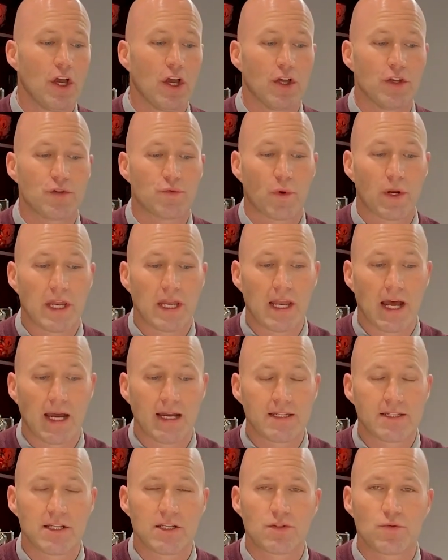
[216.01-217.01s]
In twenty
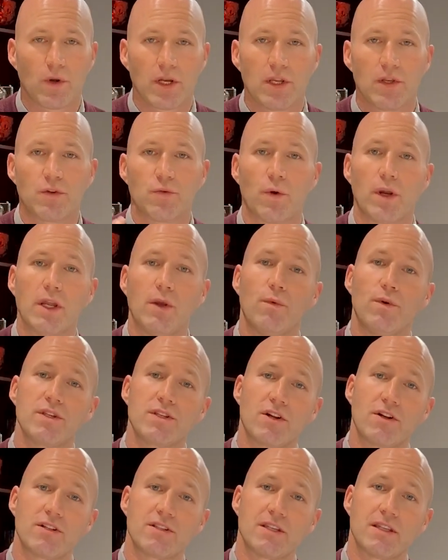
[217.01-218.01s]
nineteen, twenty twenty, we
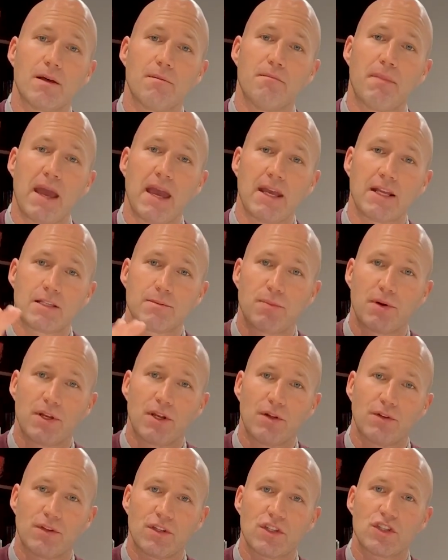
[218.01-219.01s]
started seeing the banks put
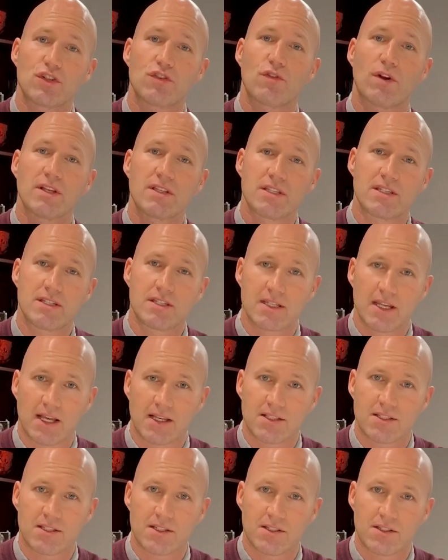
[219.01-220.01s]
out the stress
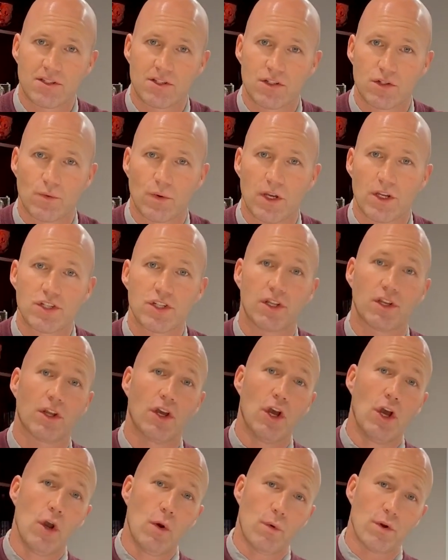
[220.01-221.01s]
test situation,
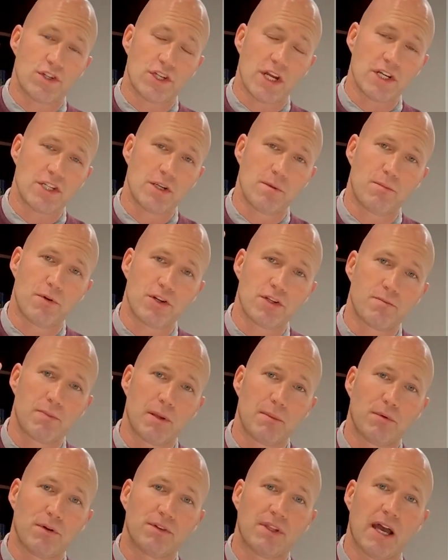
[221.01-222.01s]
which actually pushed
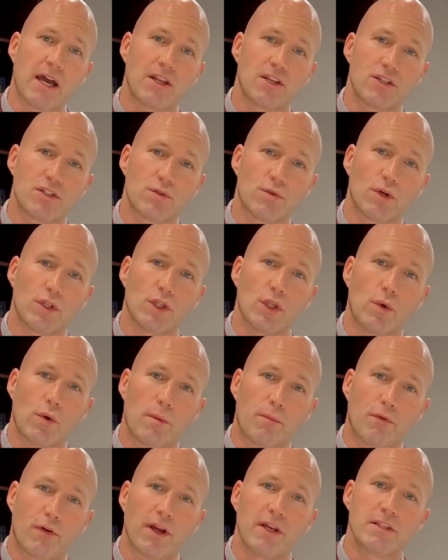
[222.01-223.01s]
people down into a
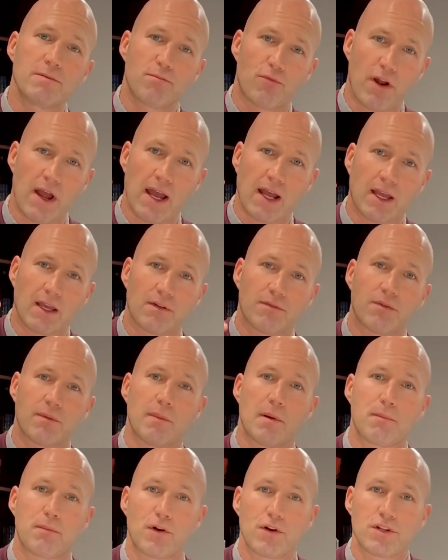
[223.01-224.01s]
lower price bracket
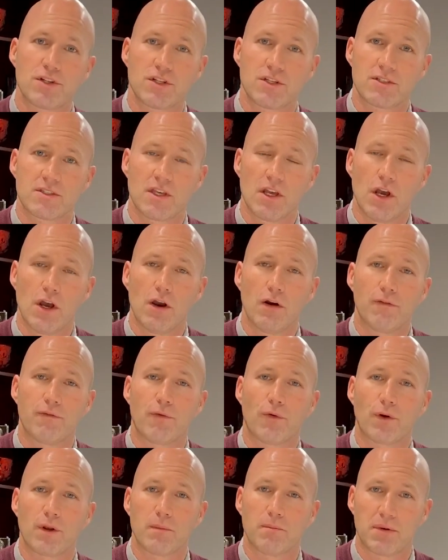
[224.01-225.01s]
from a purchase
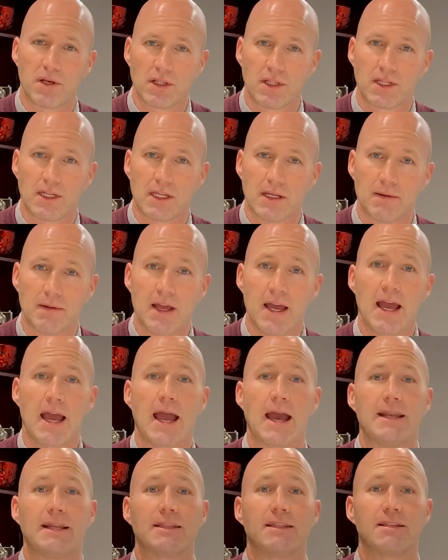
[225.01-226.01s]
affordability.
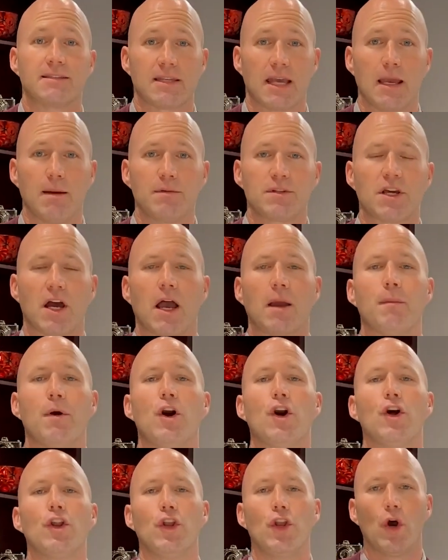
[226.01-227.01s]
And at the same time,
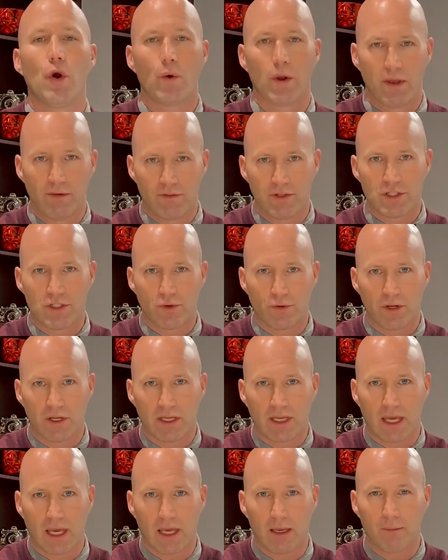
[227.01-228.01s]
no inventory
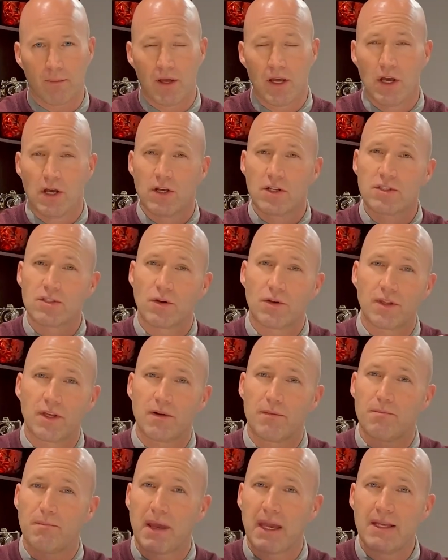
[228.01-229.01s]
came. So the
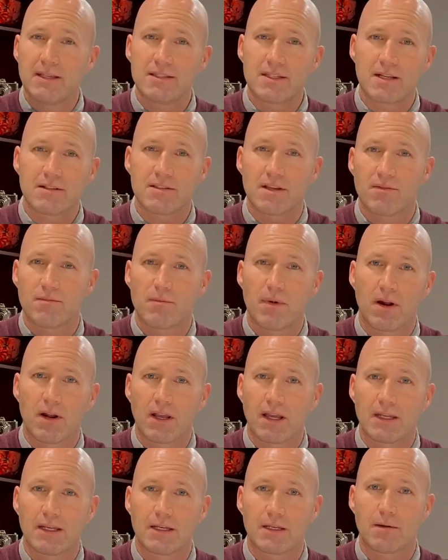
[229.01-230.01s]
basics of
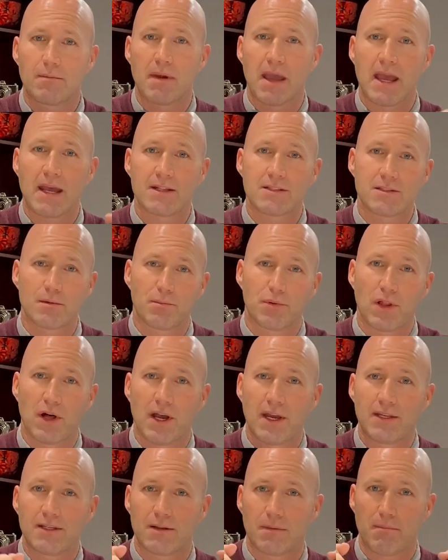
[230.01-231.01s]
market and demand,
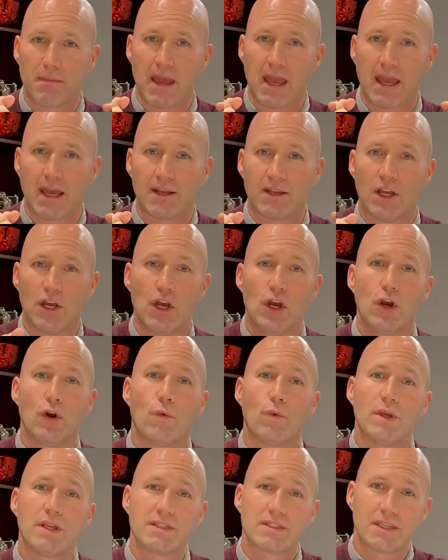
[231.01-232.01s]
supply and demand,
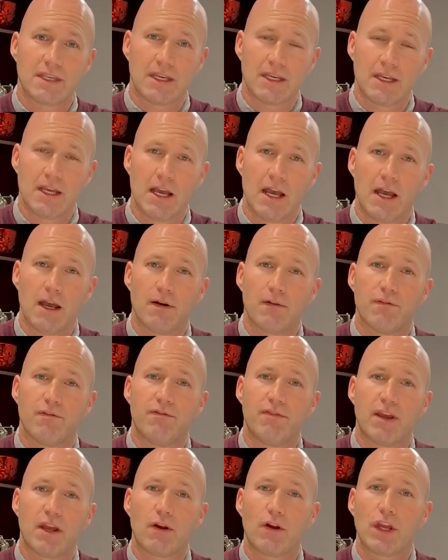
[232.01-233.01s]
we see a
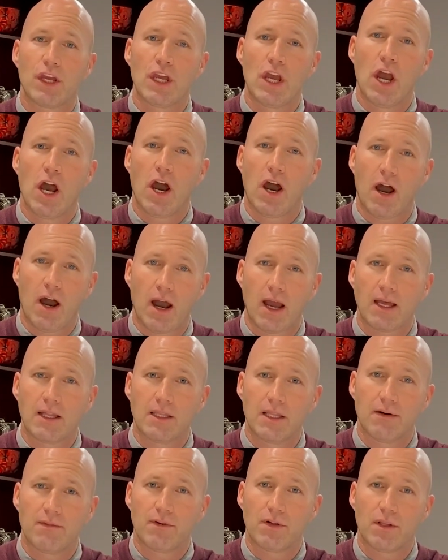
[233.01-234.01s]
very high
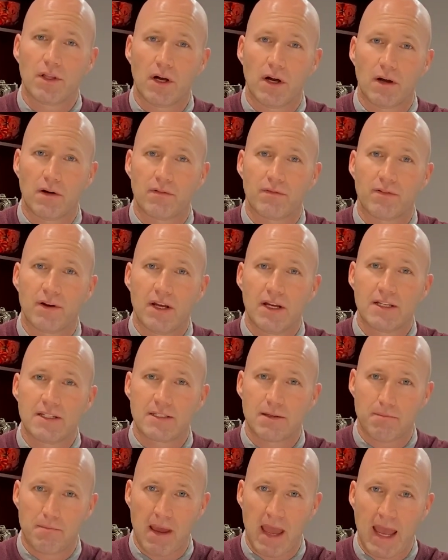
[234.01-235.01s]
level of
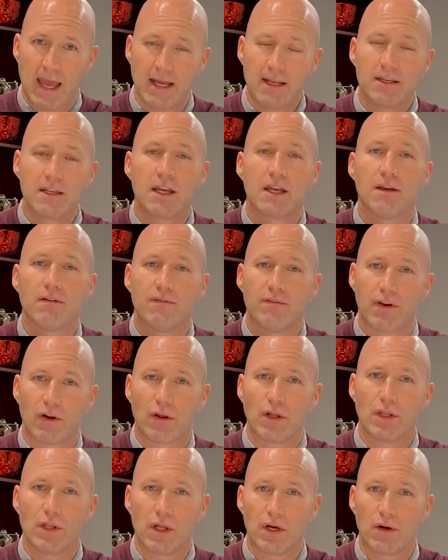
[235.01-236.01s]
demand and
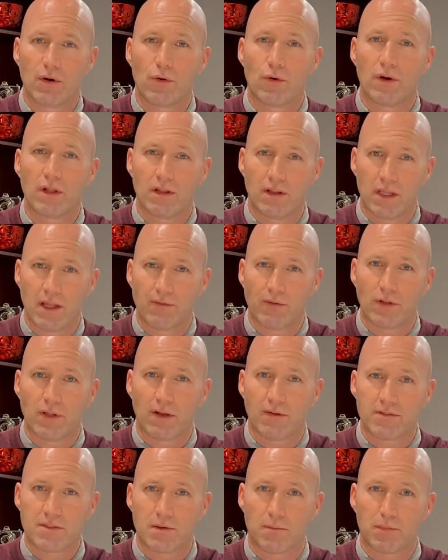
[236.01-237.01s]
very low
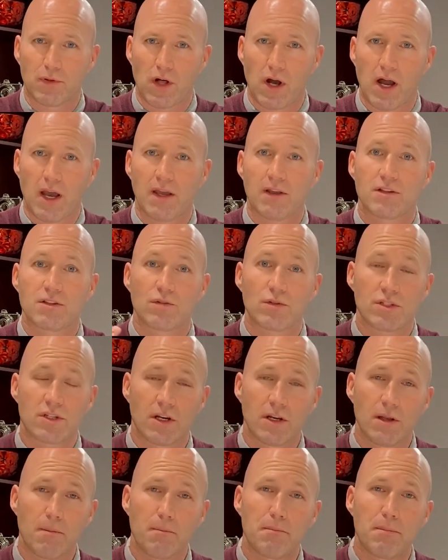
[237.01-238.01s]
level of supply. So we're
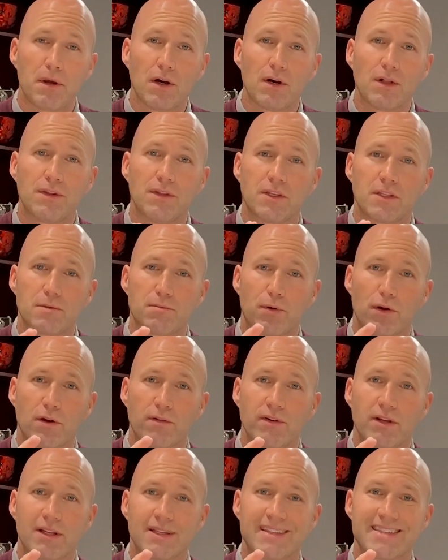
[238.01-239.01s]
starting to build this
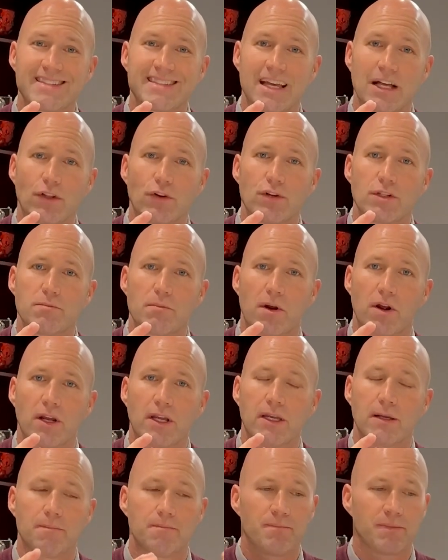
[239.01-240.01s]
perfect seller's
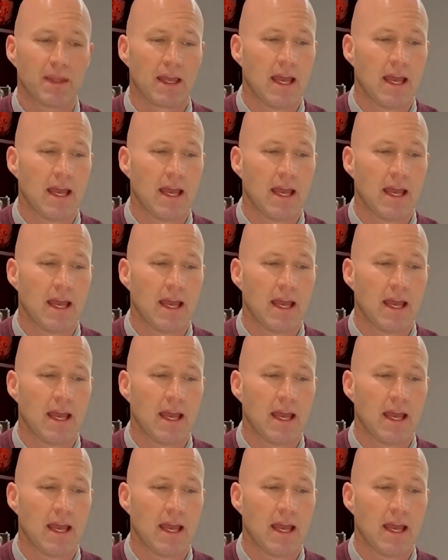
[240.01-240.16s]
market.